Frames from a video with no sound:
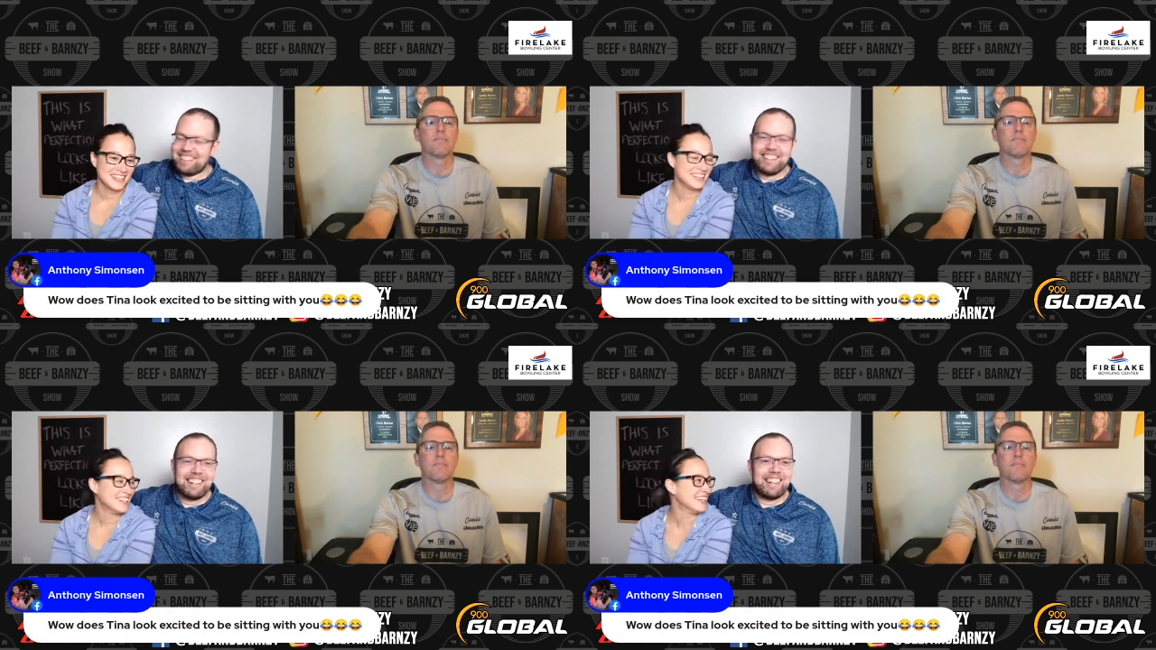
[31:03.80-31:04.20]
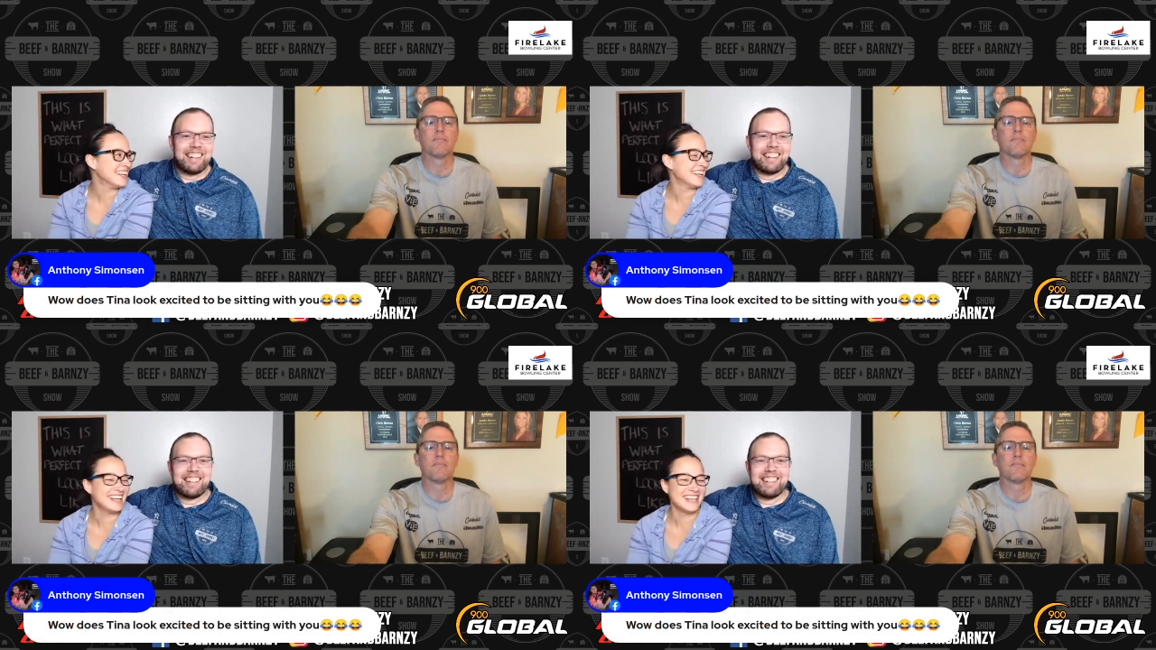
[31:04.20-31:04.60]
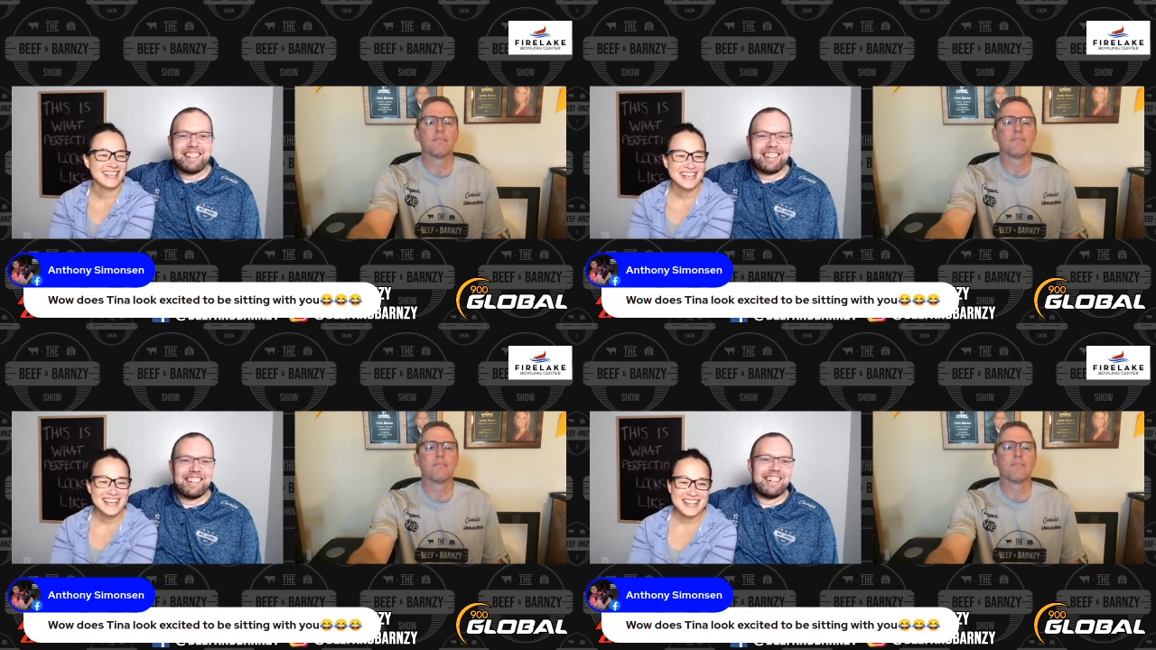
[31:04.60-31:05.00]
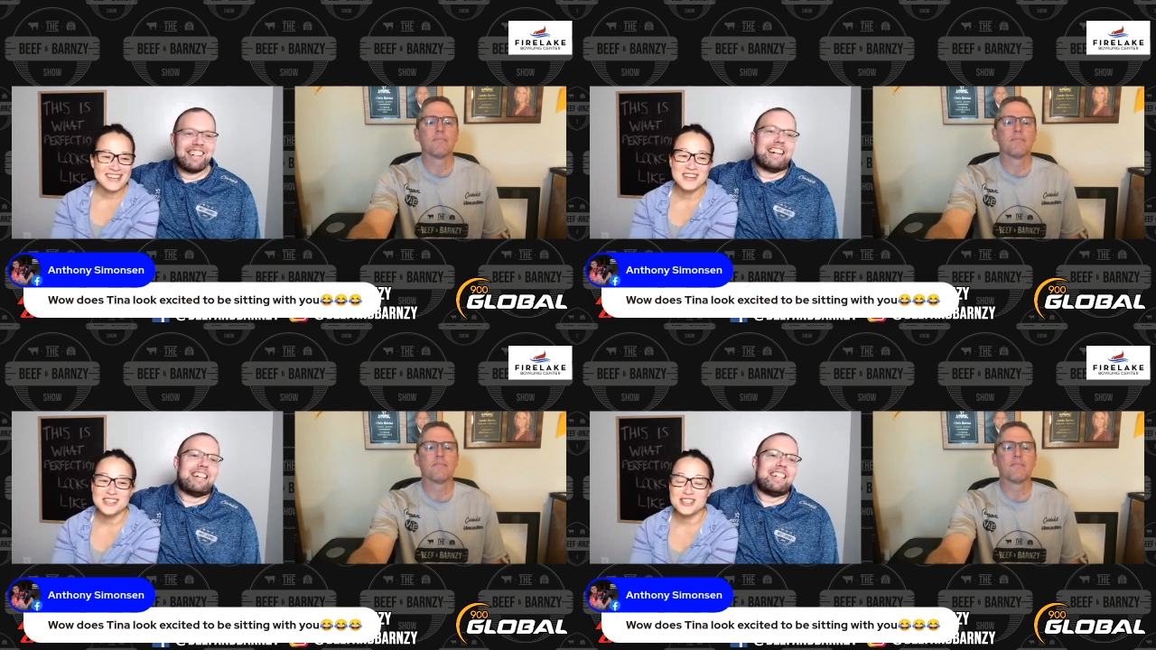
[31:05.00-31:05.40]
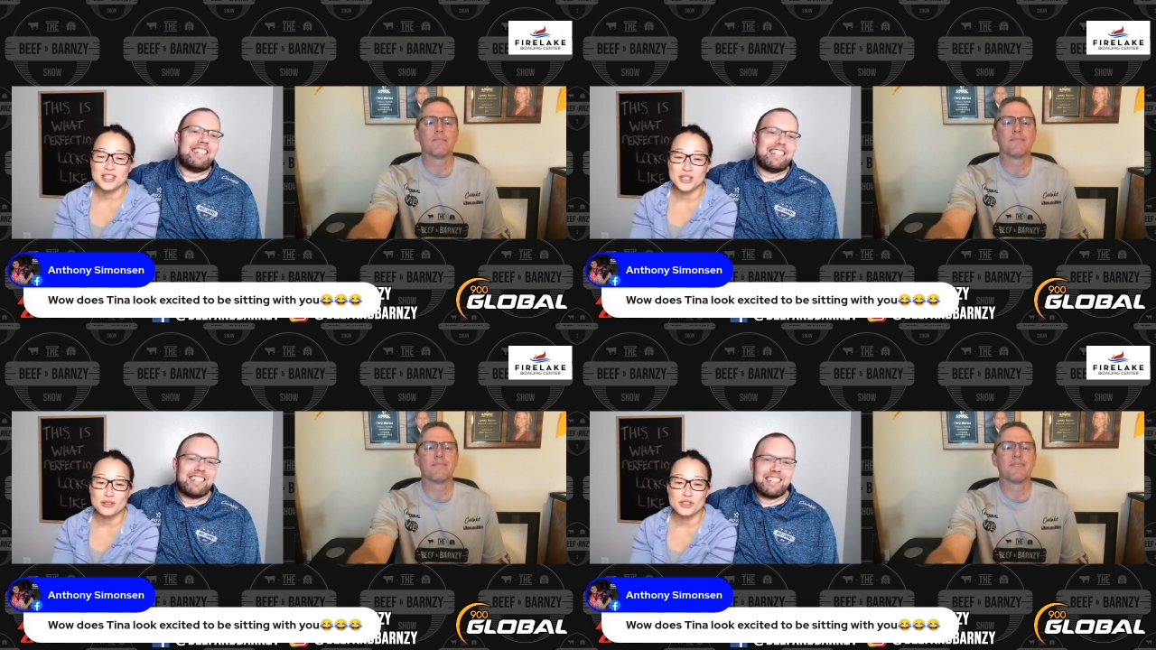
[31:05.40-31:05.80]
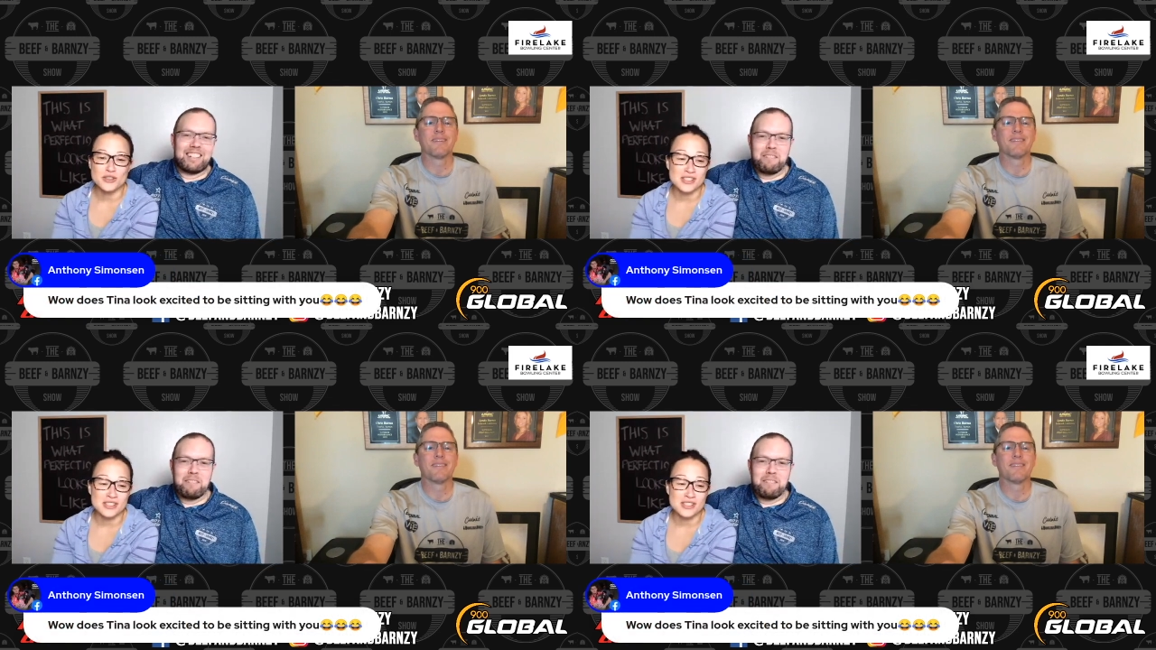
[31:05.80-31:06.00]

Speaker 1: that makes a huge difference.